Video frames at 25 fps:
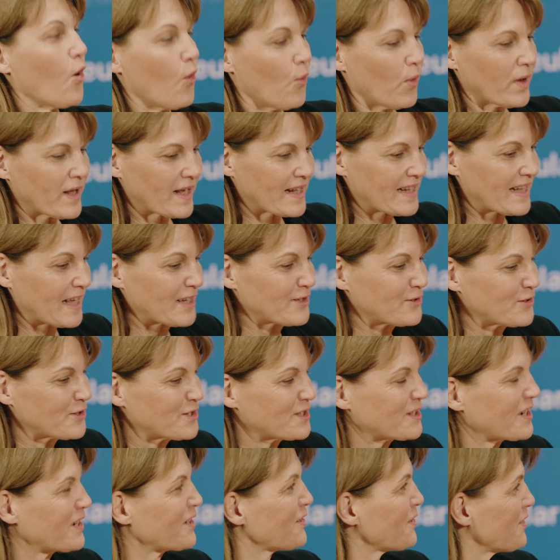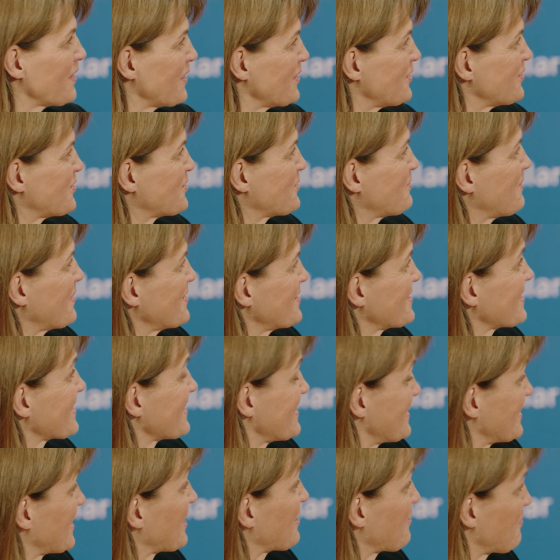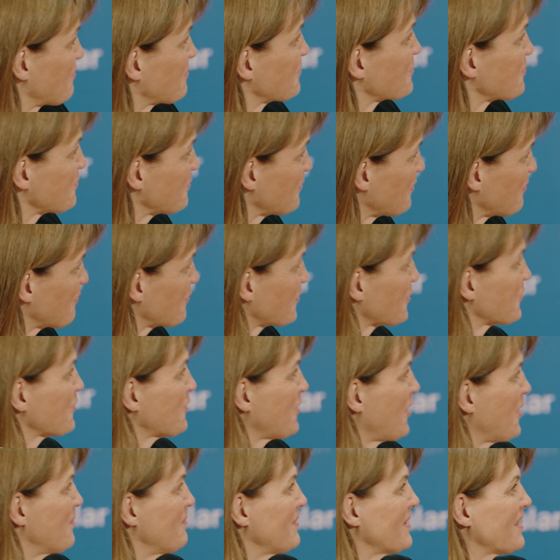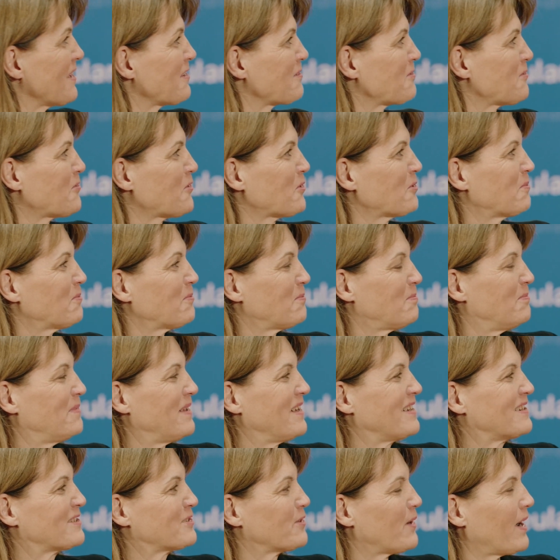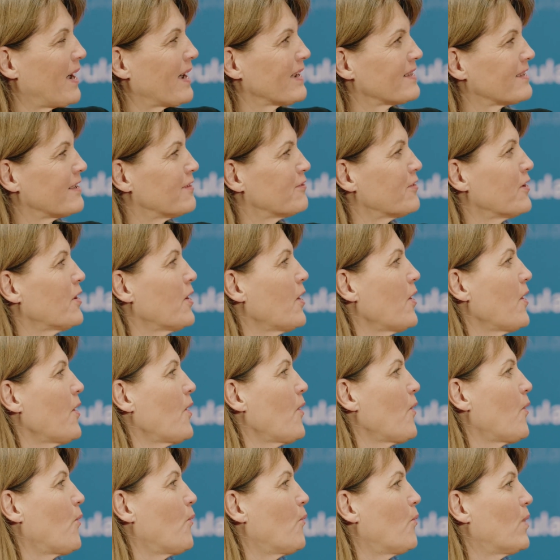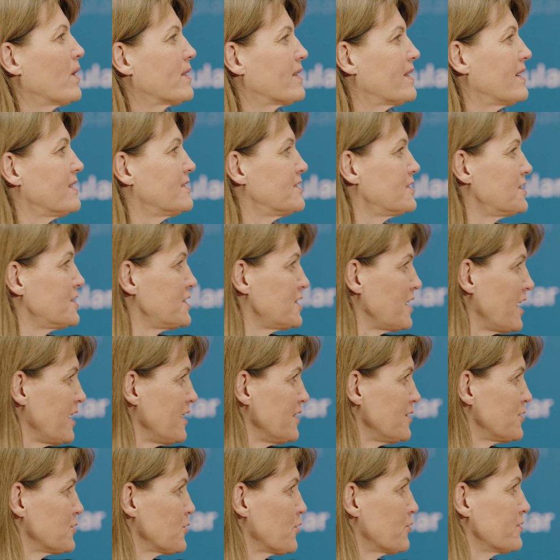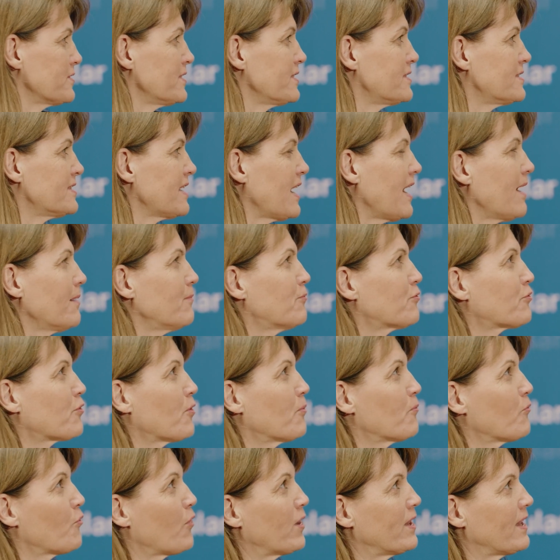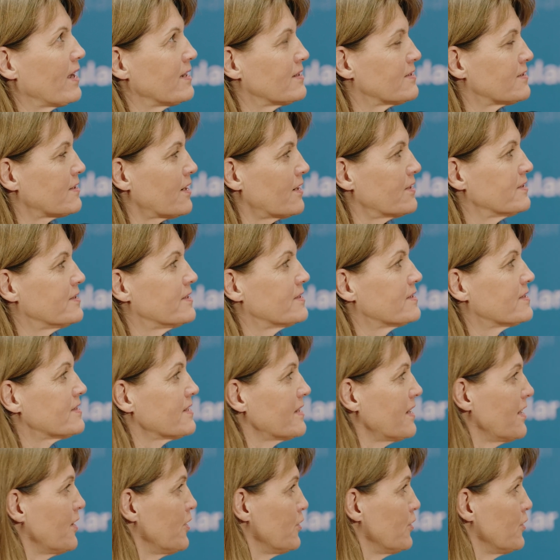Well, I'd like to share. Thank you so much, Christiana, first of all, for coming and for being so active. What has changed over the time from when I started